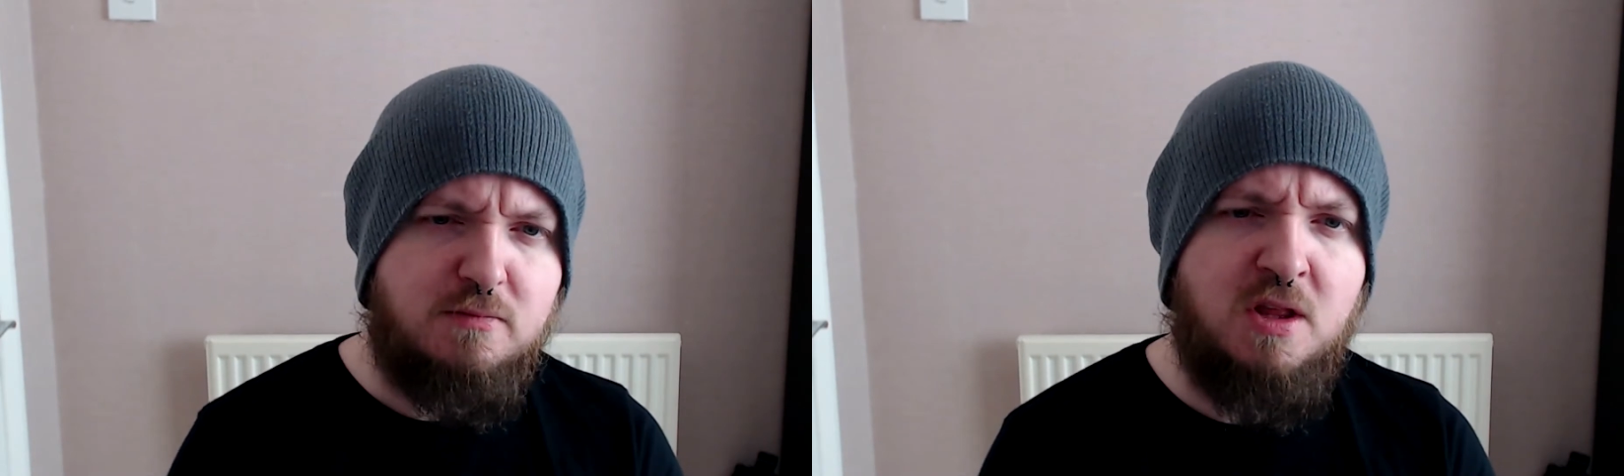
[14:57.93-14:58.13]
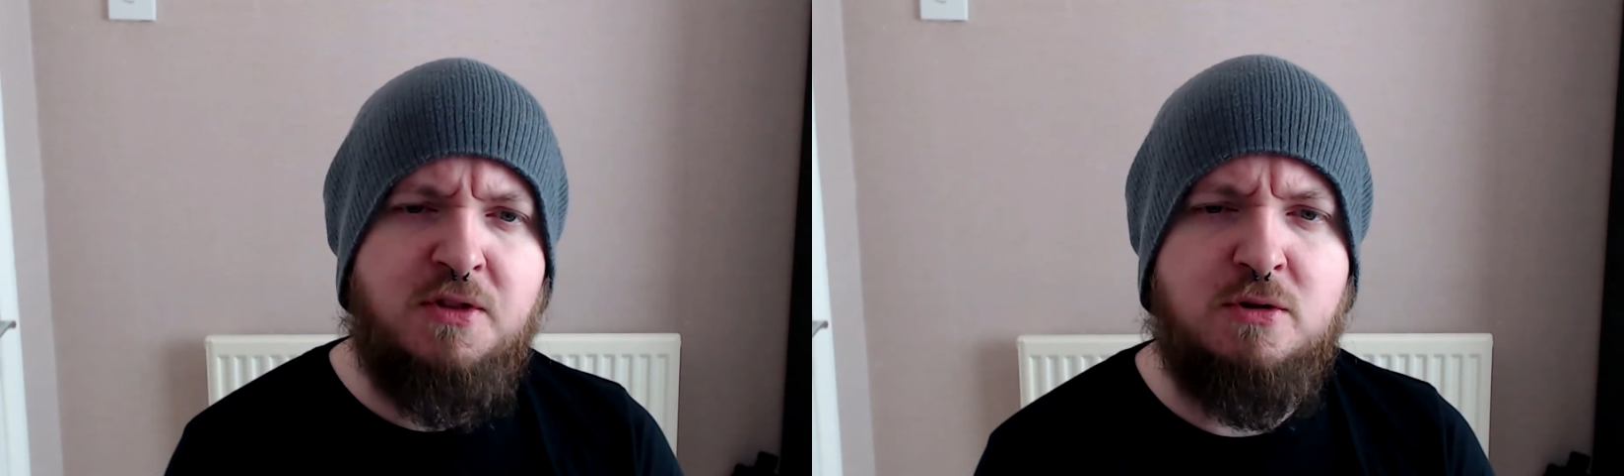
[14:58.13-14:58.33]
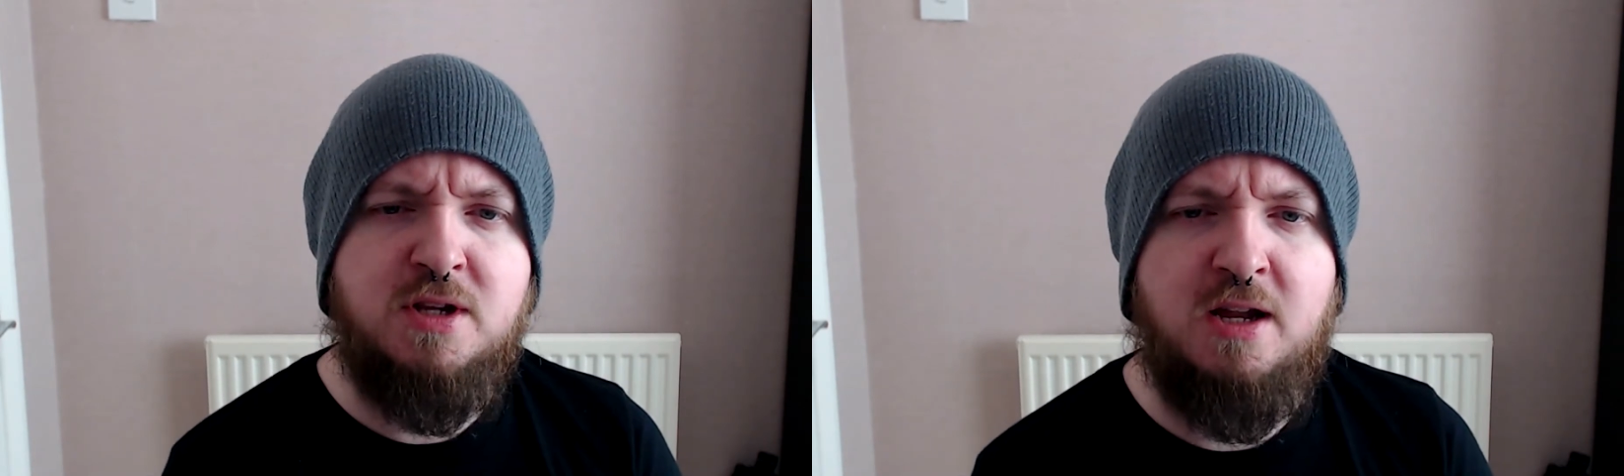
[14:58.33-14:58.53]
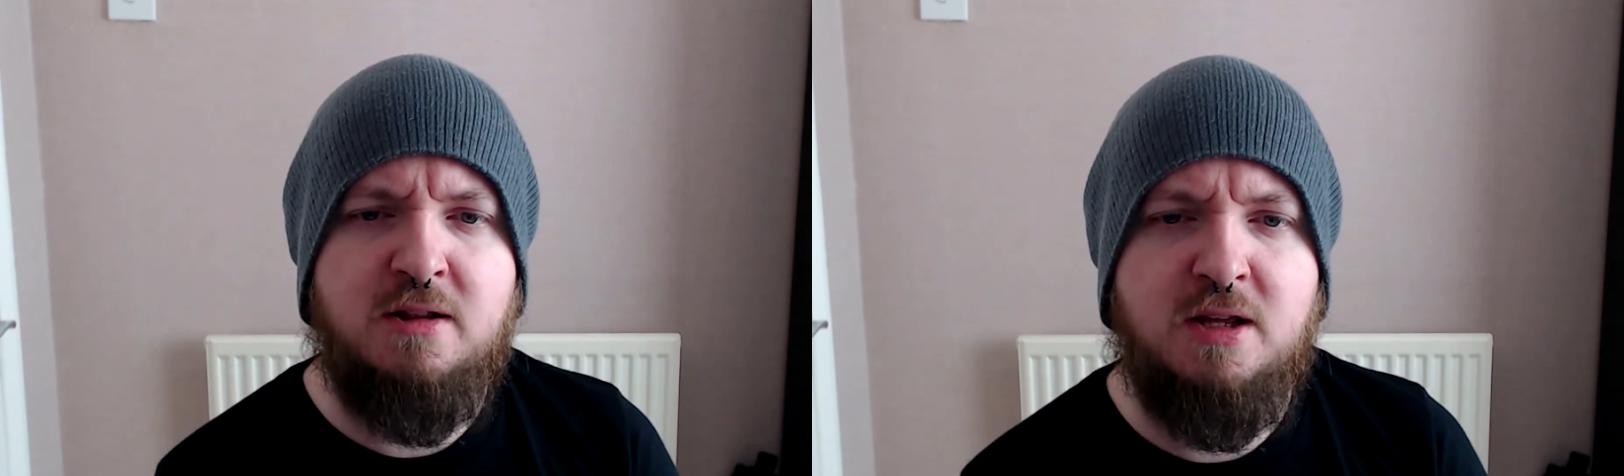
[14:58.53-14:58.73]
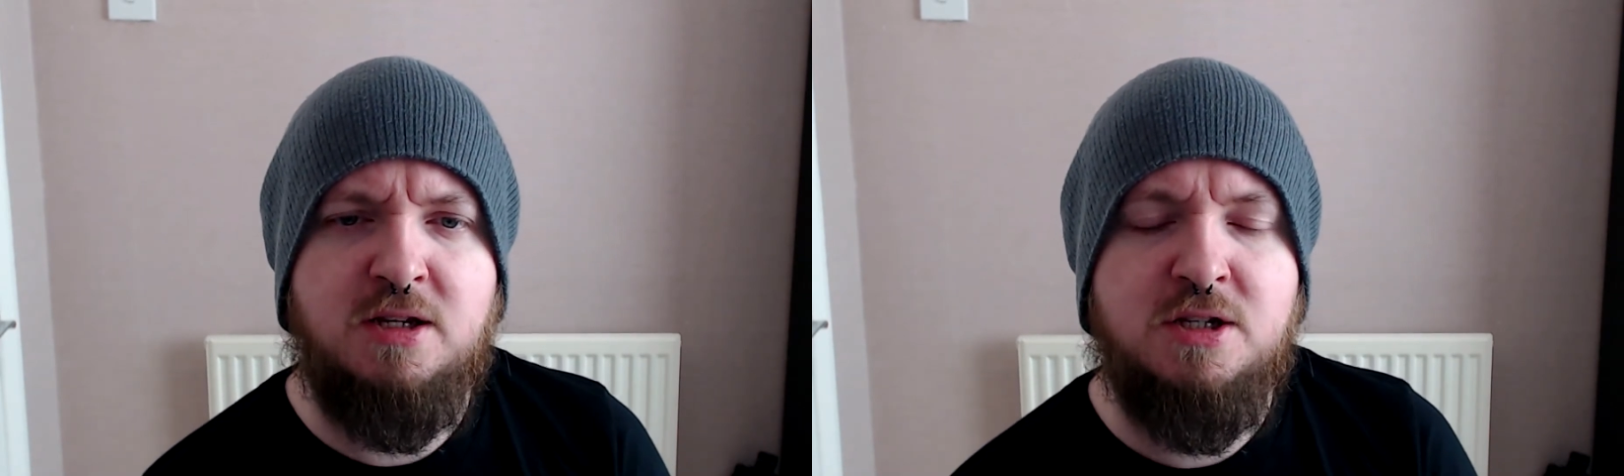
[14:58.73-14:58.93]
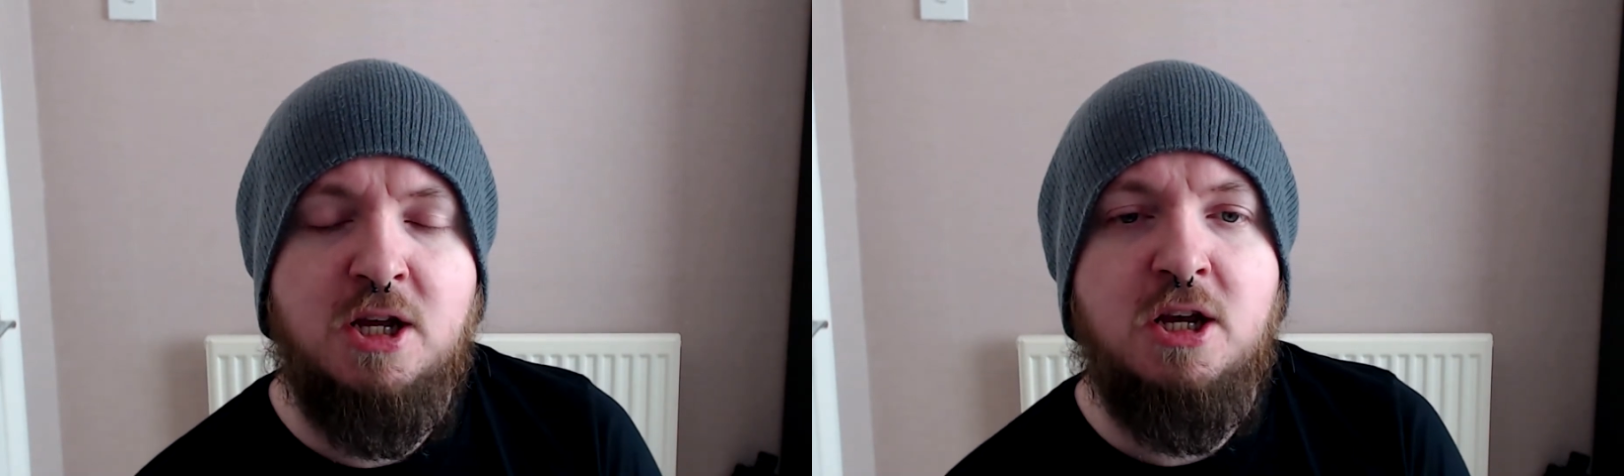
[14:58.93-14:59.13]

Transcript: those kind of things.